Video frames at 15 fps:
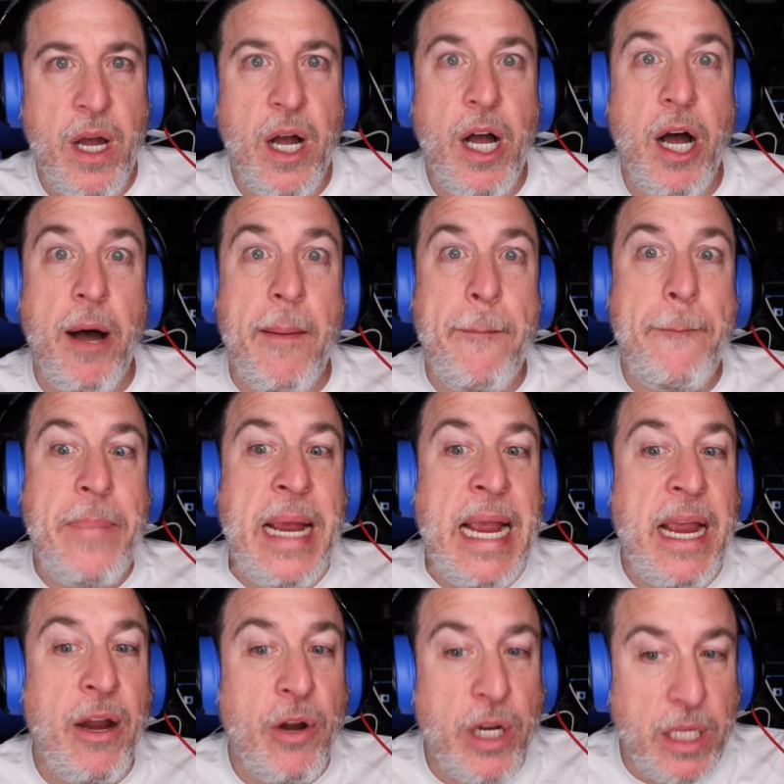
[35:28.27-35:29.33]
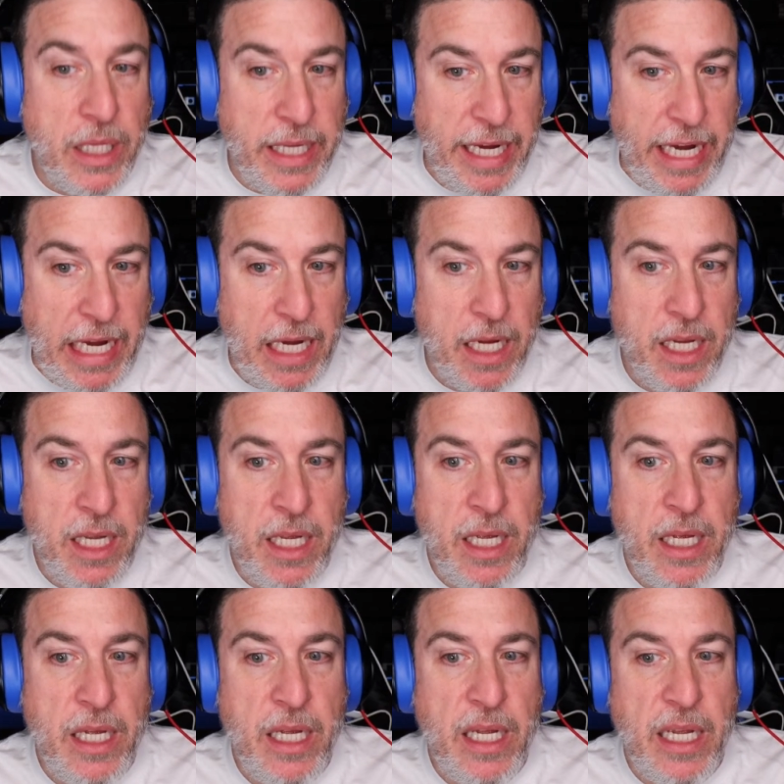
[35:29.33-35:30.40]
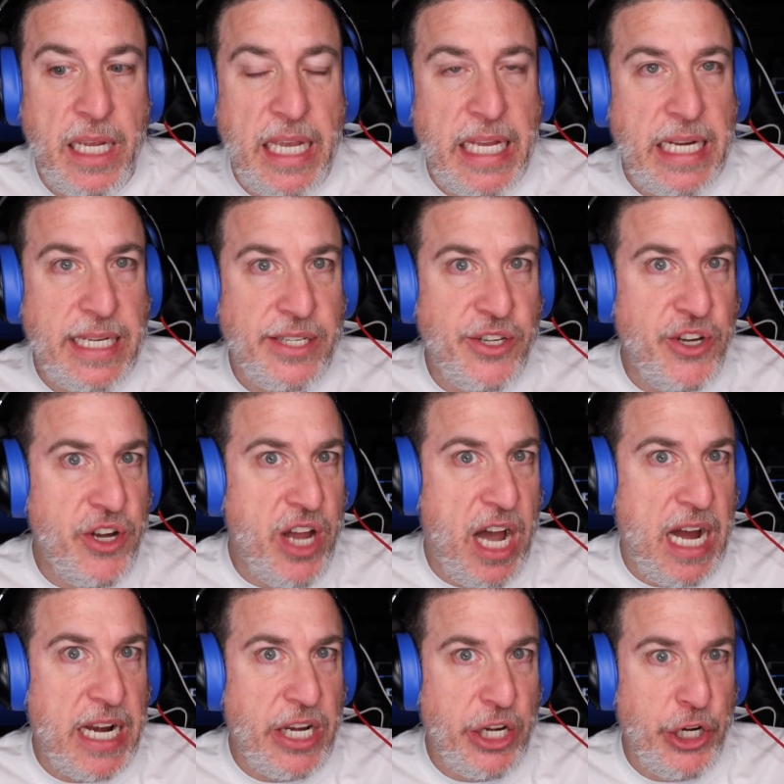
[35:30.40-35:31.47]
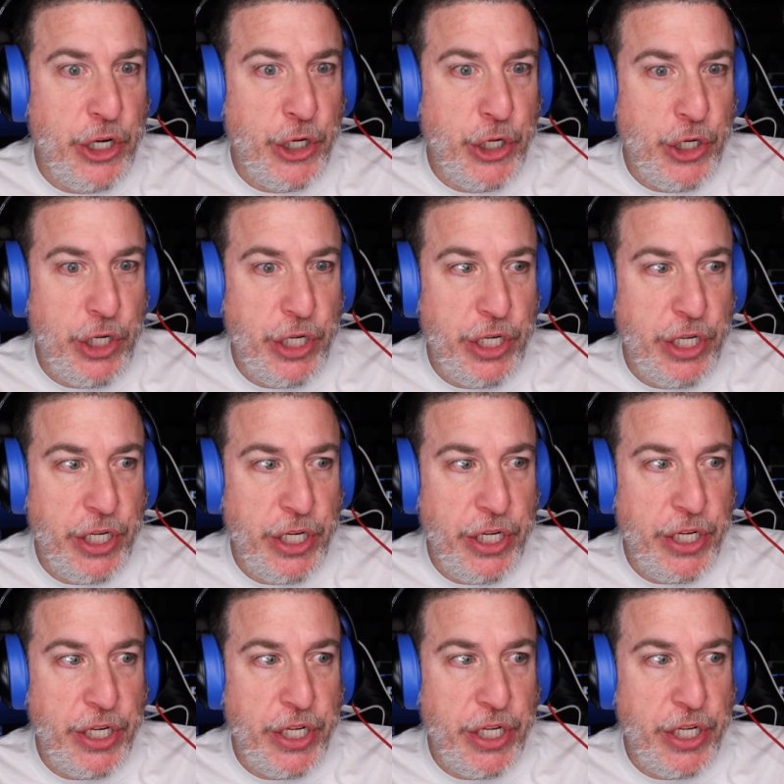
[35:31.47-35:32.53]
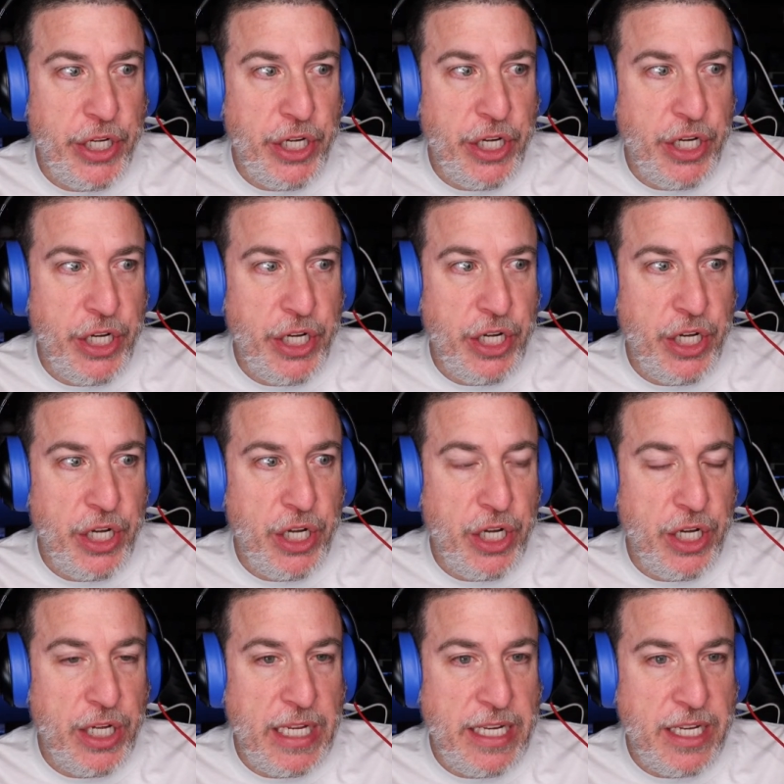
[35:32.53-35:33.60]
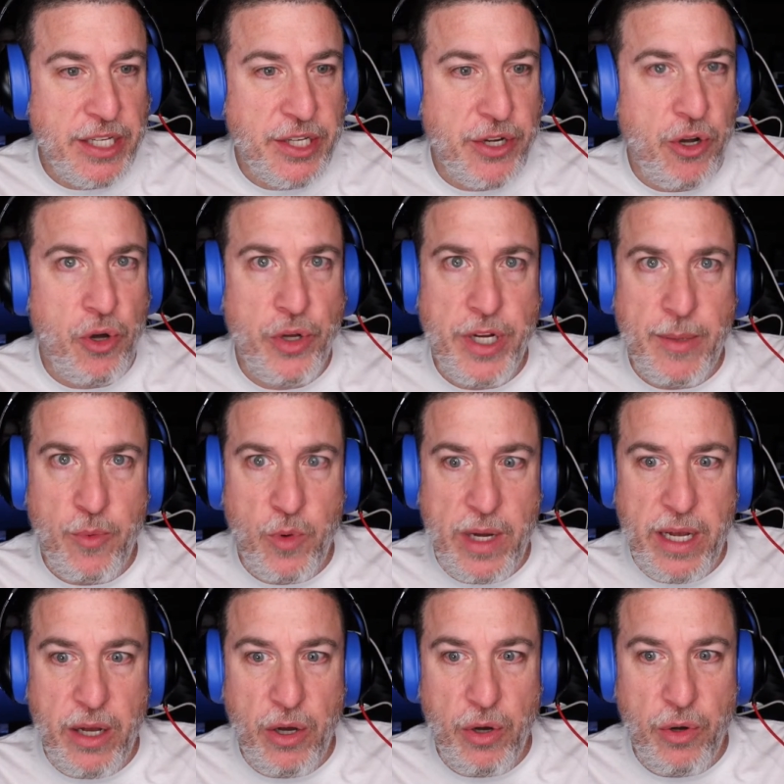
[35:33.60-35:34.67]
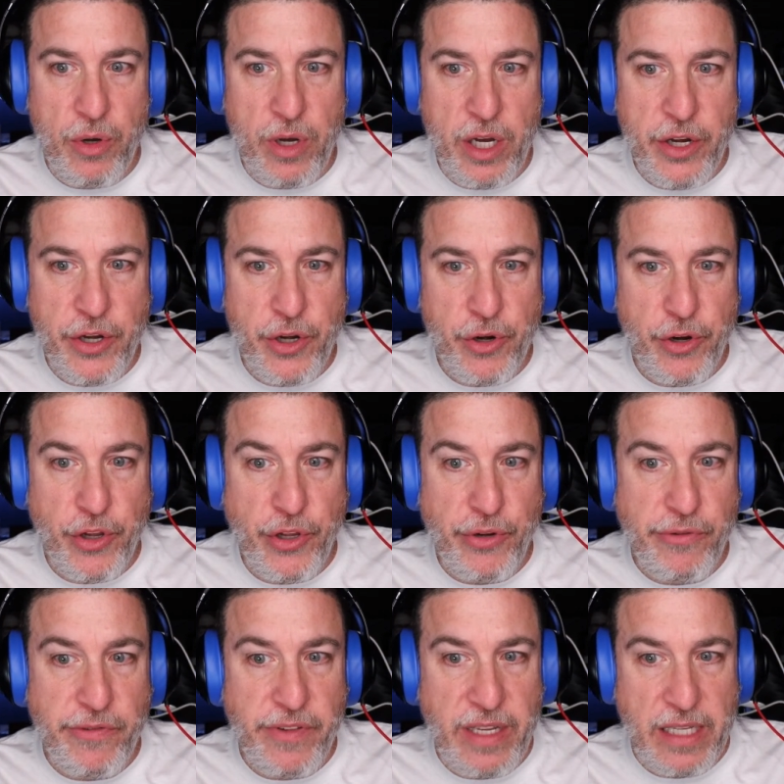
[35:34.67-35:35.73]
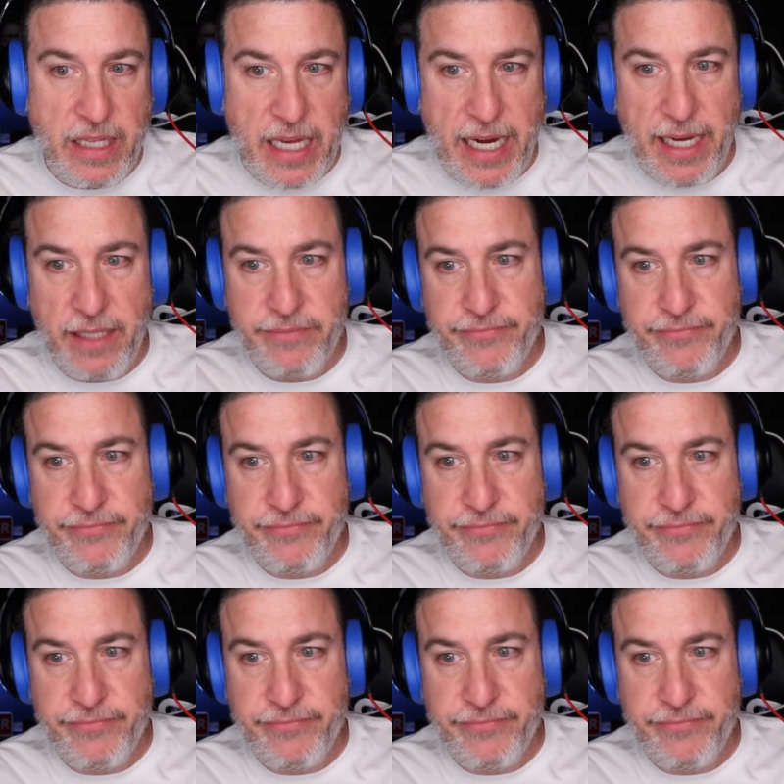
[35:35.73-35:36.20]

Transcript: Apparently, it is not good. It doesn't hold up well under UV light.